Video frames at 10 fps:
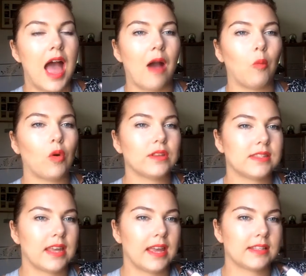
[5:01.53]
And
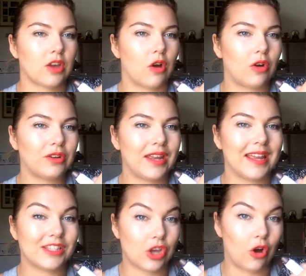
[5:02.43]
once it's on,
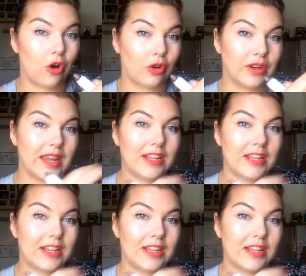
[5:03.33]
it's on.